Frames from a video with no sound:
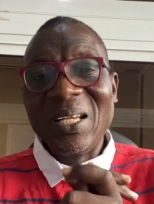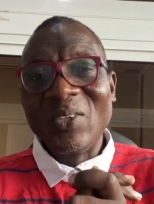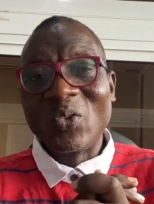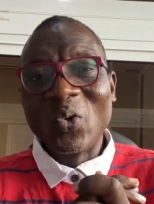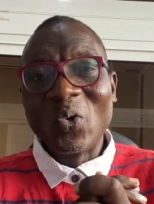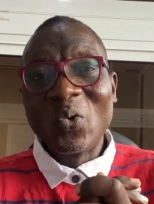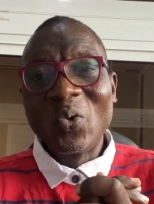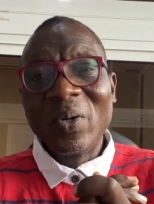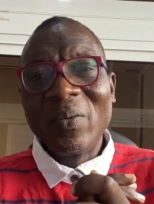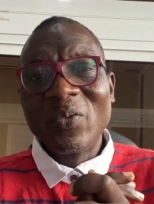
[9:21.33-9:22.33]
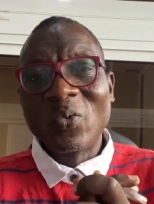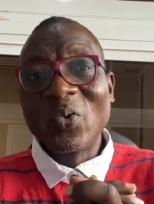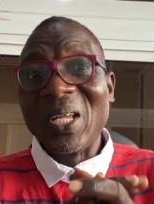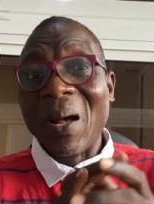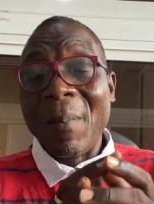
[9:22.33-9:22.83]
through
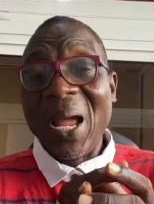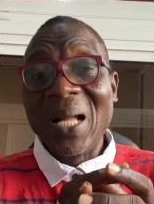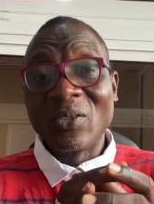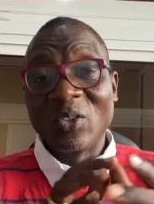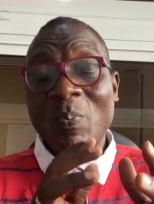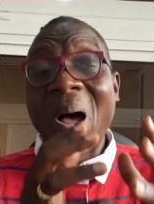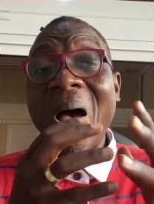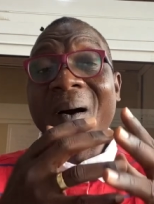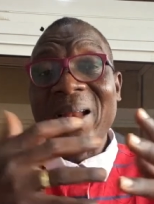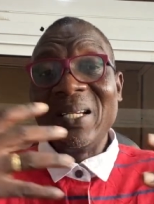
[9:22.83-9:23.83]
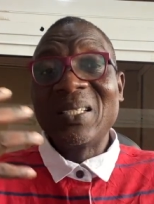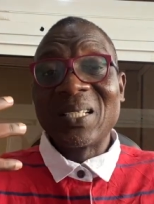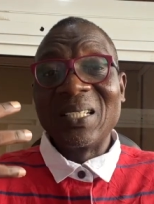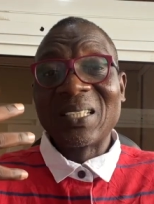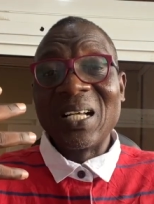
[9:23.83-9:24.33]
through their method. Power
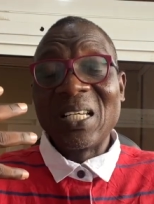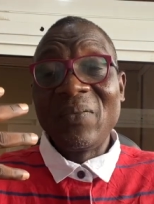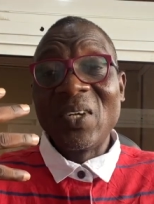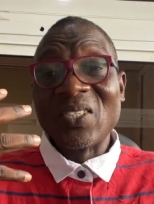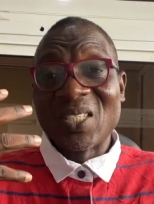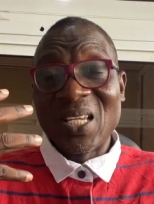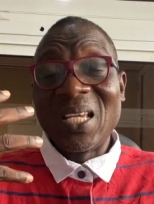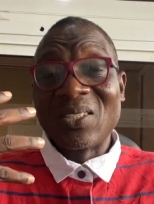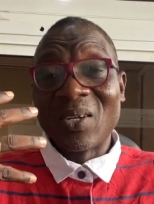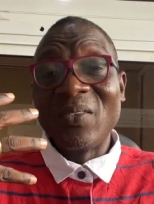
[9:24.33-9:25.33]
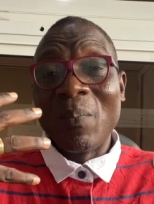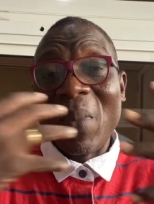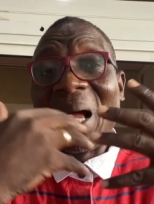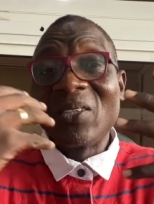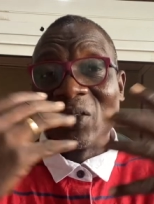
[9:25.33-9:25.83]
distance can give you a sense of the
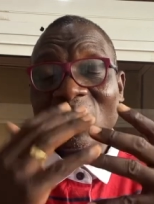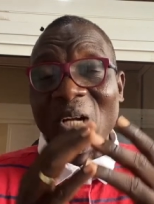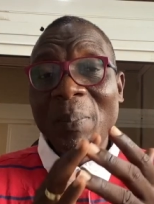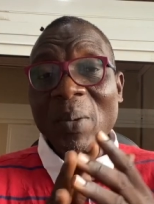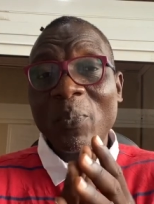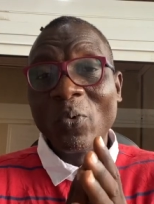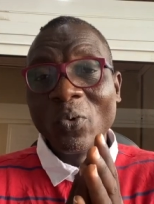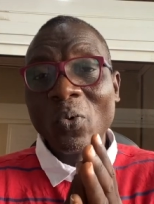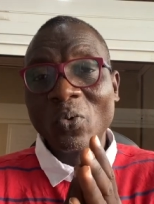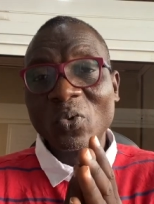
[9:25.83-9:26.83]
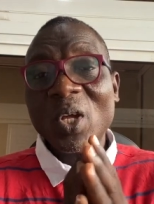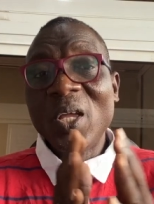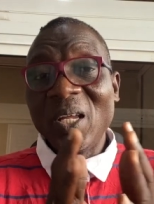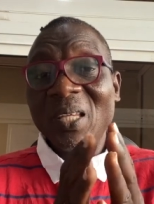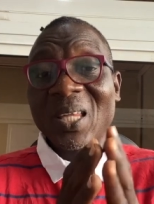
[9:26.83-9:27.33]
method that people use.
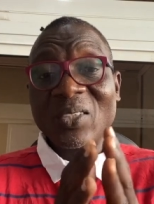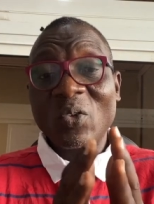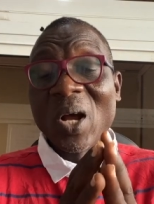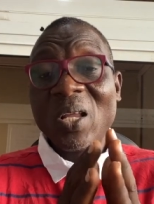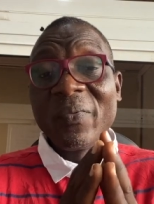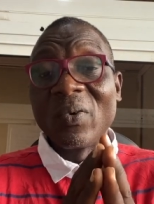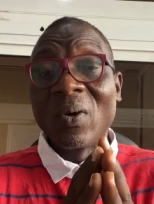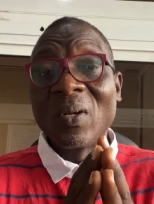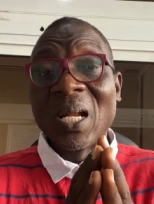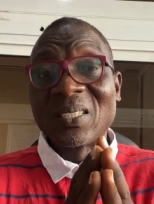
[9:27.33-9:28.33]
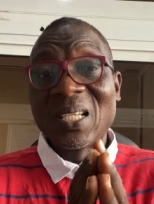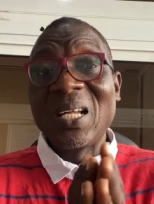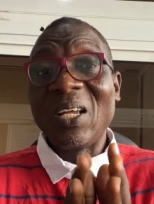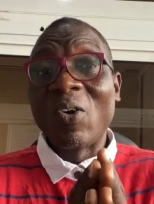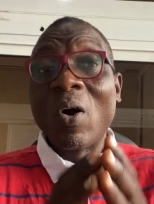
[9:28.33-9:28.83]
In terms, you can even
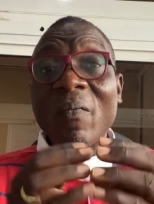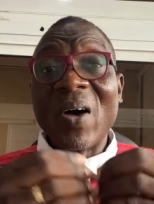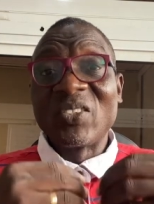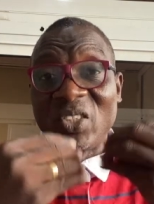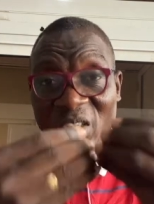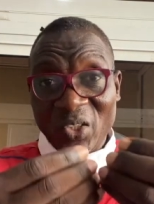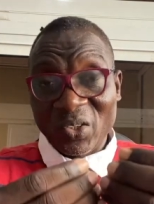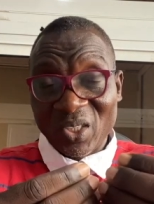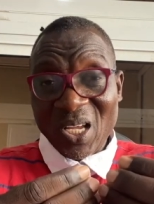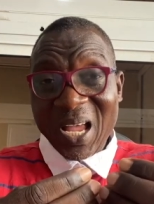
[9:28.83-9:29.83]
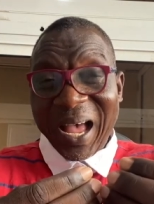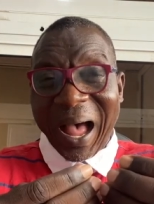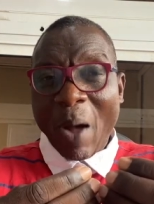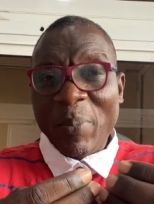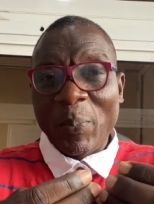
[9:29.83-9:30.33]
understand the conversation,
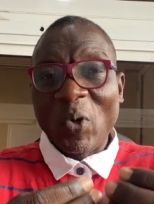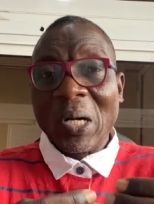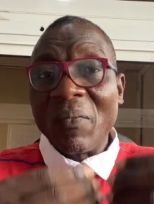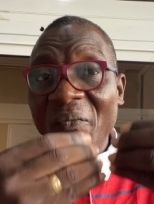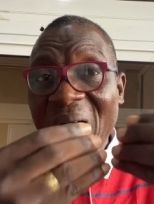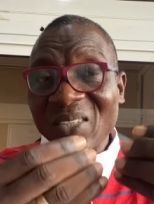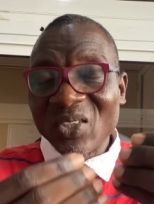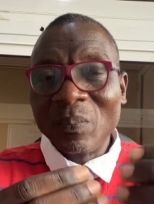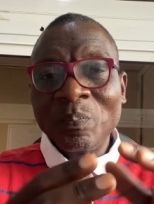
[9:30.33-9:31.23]
how people converse,